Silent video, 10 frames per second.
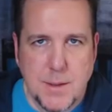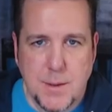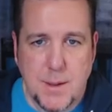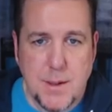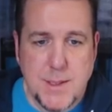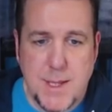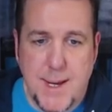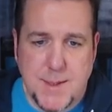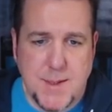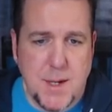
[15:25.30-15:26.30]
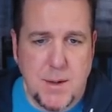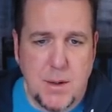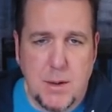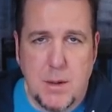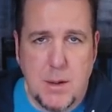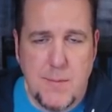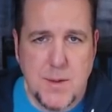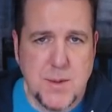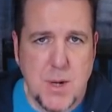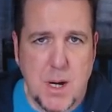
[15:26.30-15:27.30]
So here's the exterior of
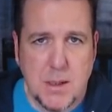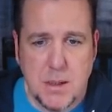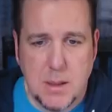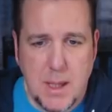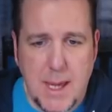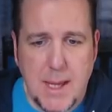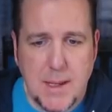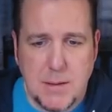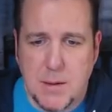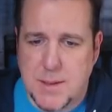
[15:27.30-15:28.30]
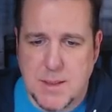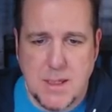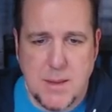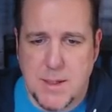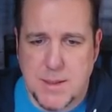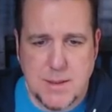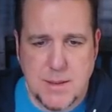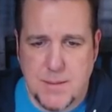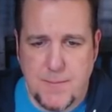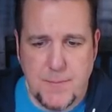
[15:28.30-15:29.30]
the truck, and you can see
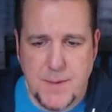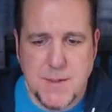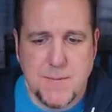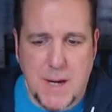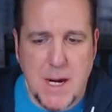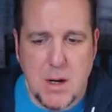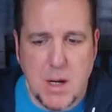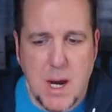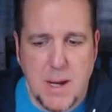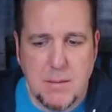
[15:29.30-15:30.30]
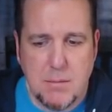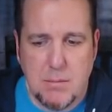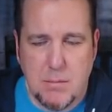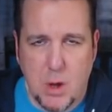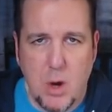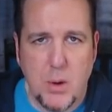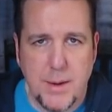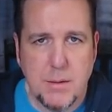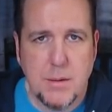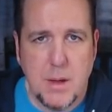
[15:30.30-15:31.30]
this, this fire got
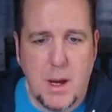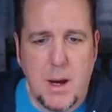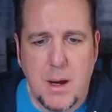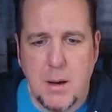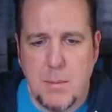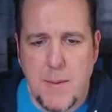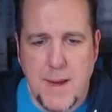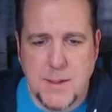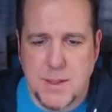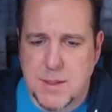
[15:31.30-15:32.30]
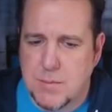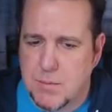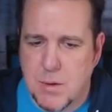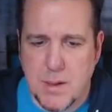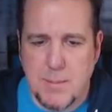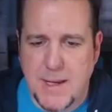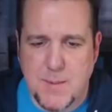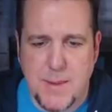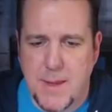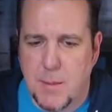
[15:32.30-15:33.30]
going. Um, and that just really
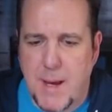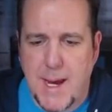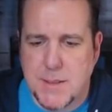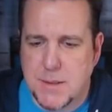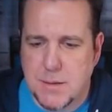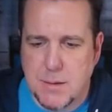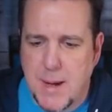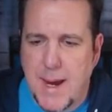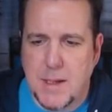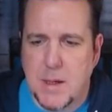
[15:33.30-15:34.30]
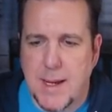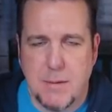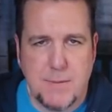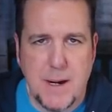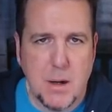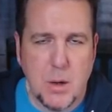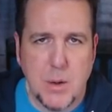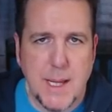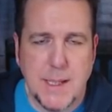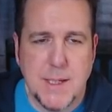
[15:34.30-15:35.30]
makes me think back to, how do you get a fire
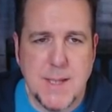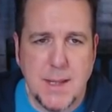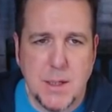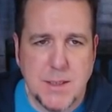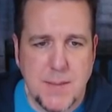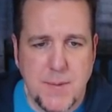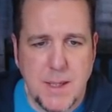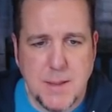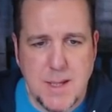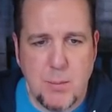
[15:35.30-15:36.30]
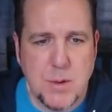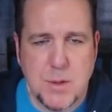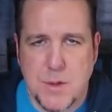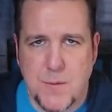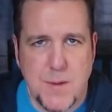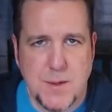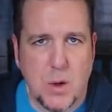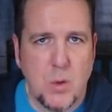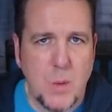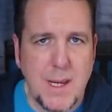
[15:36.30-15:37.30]
going like this? I looked at the temperatures for this
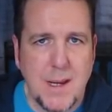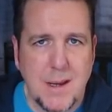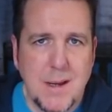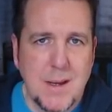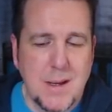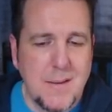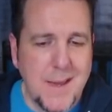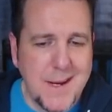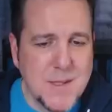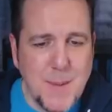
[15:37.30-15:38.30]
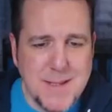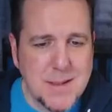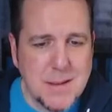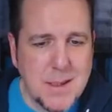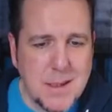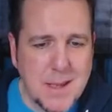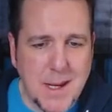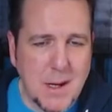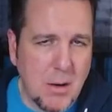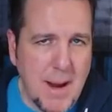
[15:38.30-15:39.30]
whole week, and it's basically
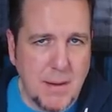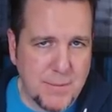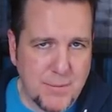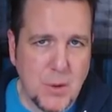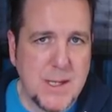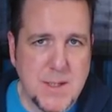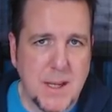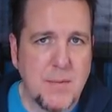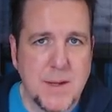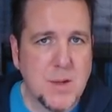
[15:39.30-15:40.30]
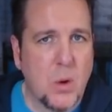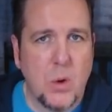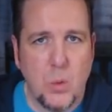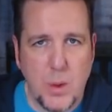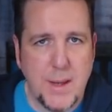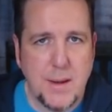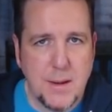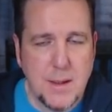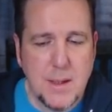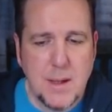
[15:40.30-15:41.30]
kicking around freezing this whole
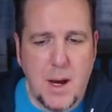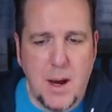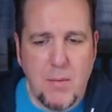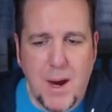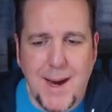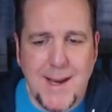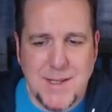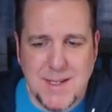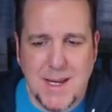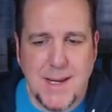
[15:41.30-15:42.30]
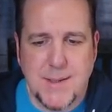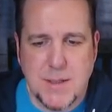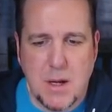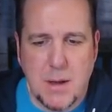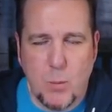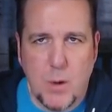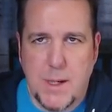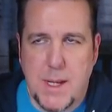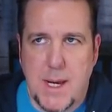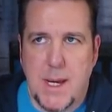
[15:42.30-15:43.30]
week. Uh, the highest it gets on
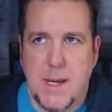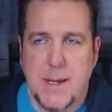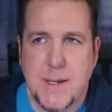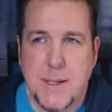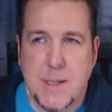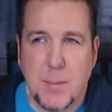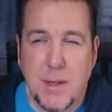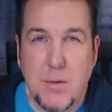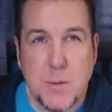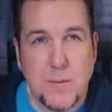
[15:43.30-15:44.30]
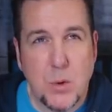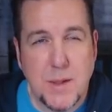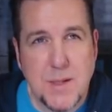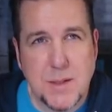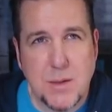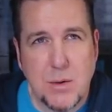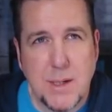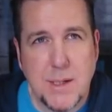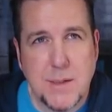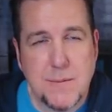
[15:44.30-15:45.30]
one day is, I believe it was forty-six
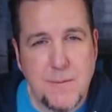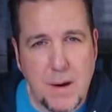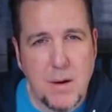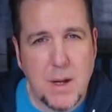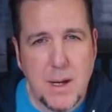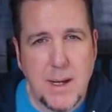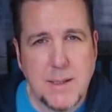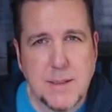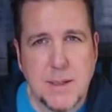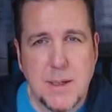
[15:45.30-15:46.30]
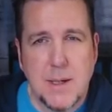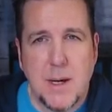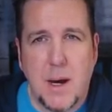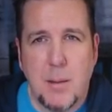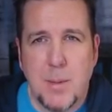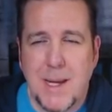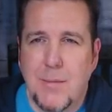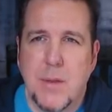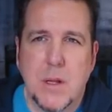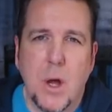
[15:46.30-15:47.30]
degrees Fahrenheit, um, but
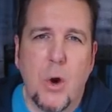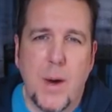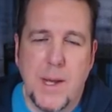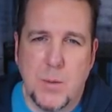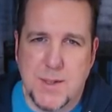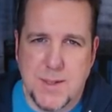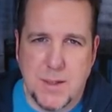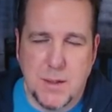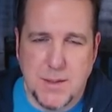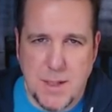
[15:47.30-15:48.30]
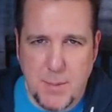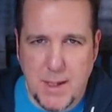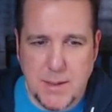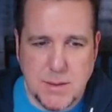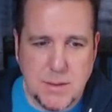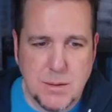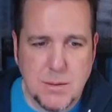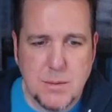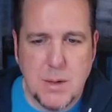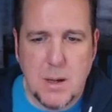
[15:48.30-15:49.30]
even the low end was still dipping
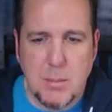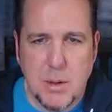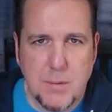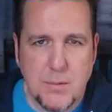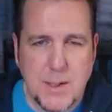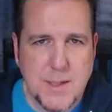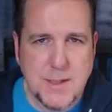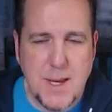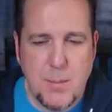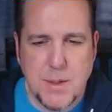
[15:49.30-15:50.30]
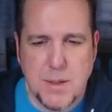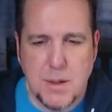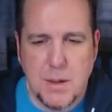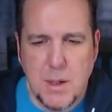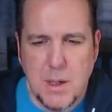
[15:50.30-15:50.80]
to uh, below freezing temperature.